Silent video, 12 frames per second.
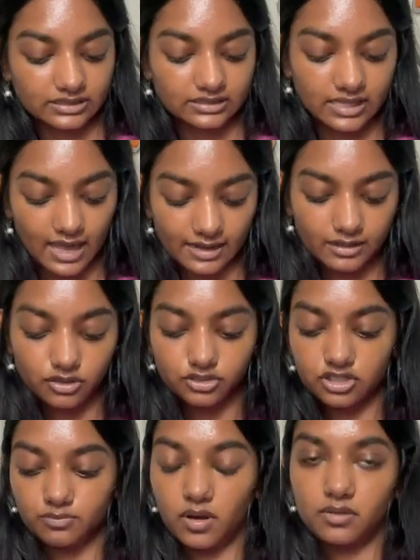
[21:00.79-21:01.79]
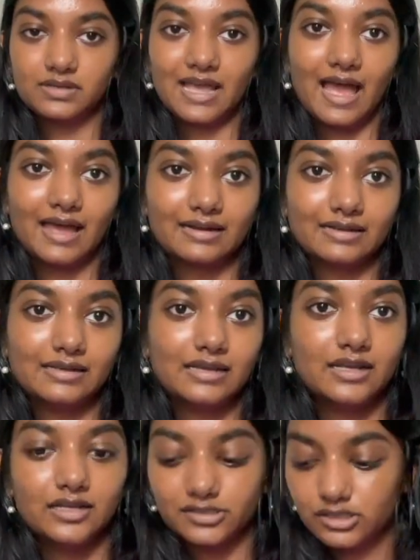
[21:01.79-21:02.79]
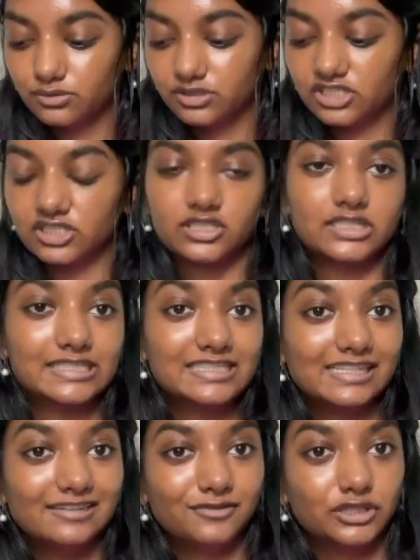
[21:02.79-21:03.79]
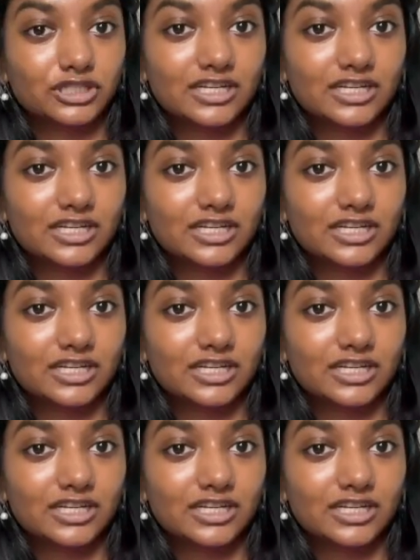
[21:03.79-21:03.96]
then you should probably add two inches to sleeve when you're